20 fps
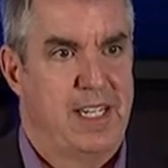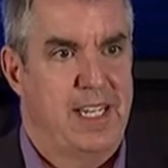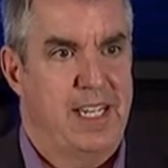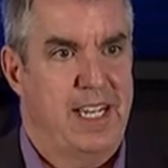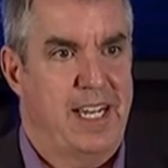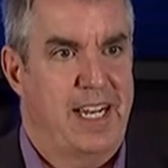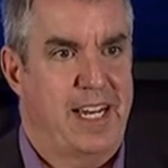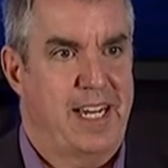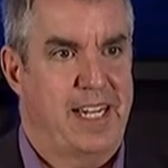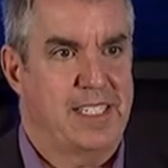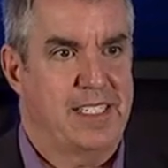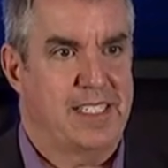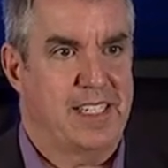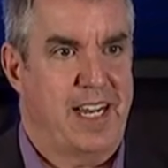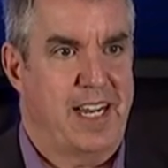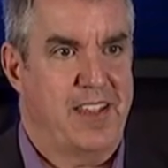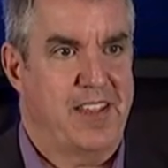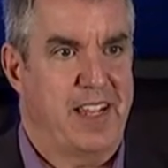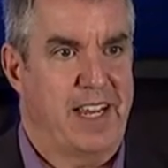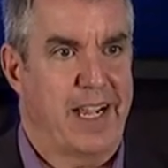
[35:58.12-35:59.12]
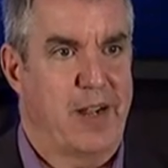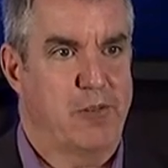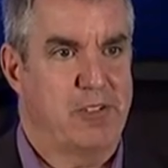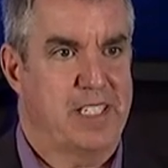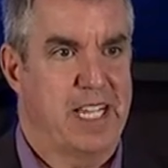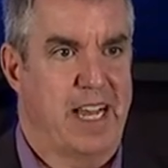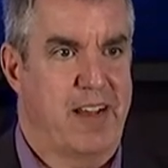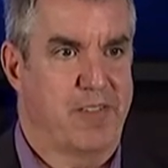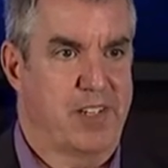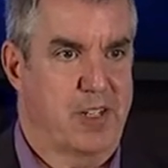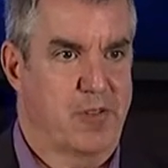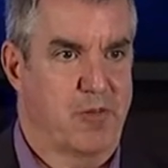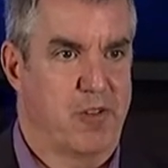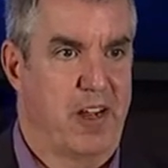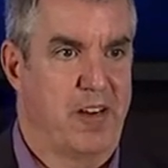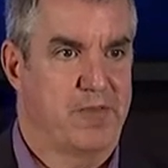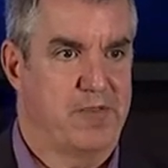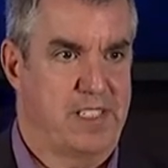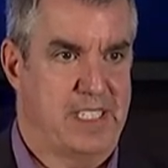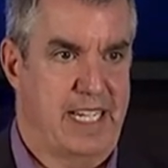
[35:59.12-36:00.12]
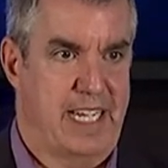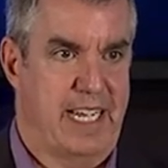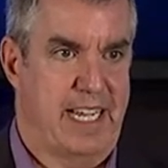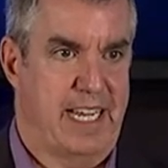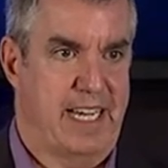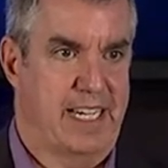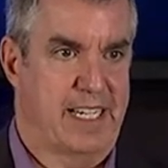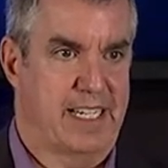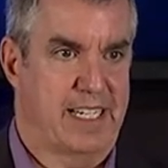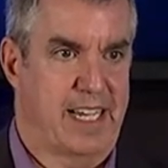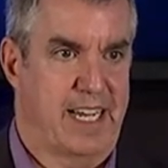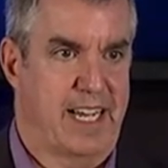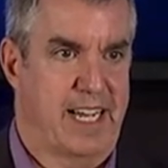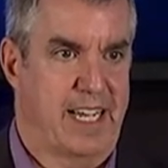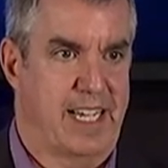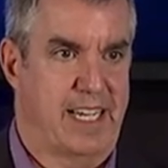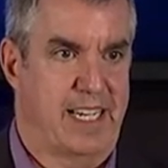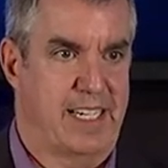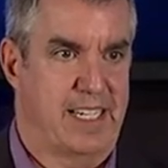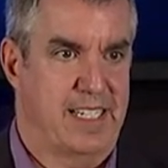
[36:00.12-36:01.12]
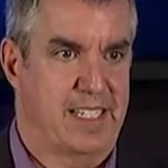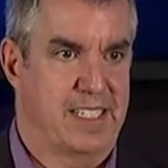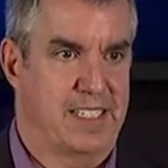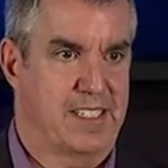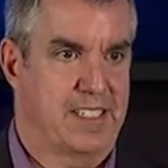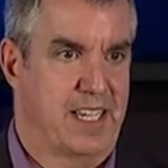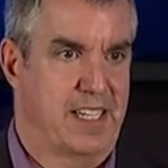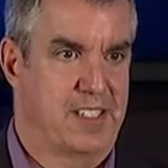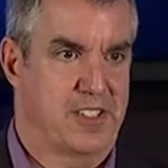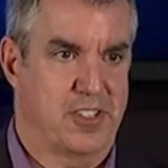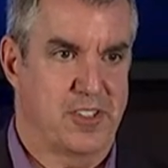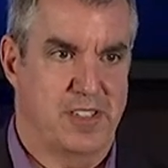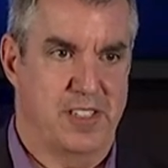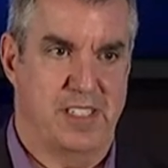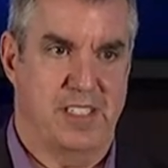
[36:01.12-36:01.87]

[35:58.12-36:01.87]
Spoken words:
And I think I was having a rough day, and I essentially